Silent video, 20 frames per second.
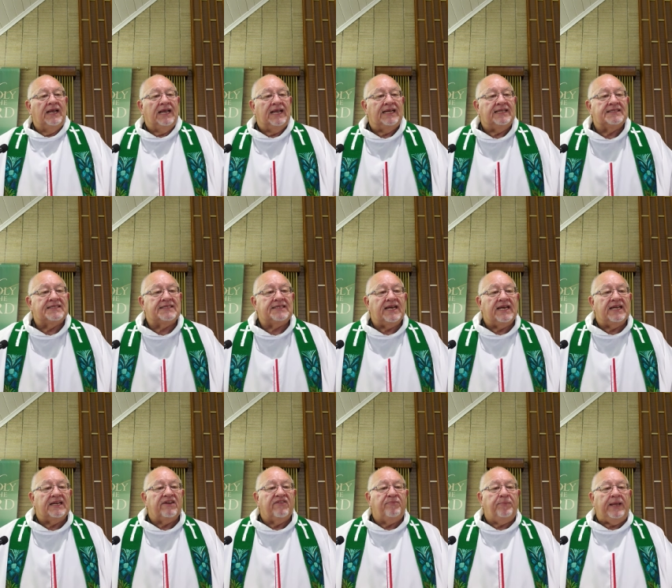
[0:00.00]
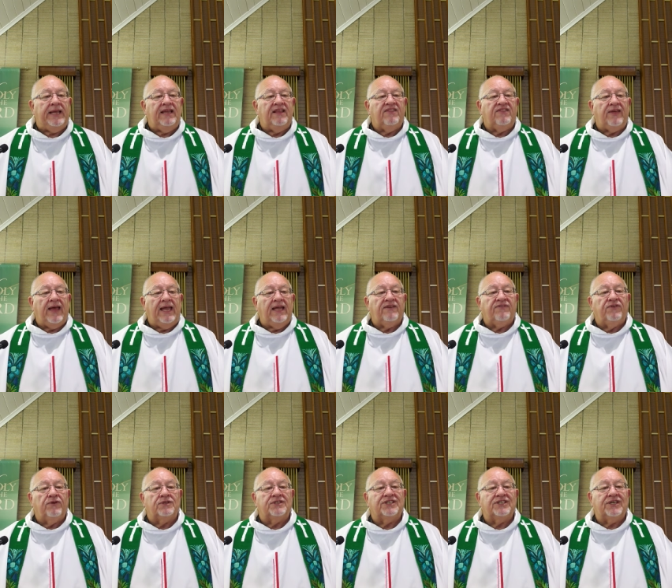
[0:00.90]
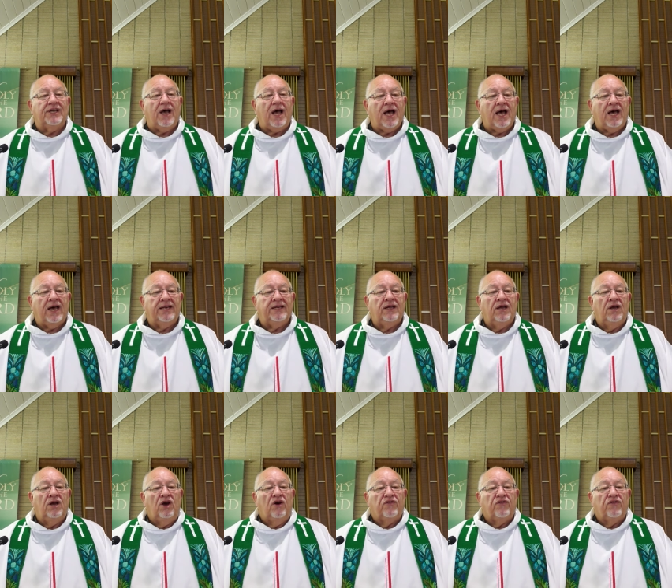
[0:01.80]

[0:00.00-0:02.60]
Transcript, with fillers: Instead of being thankful to God,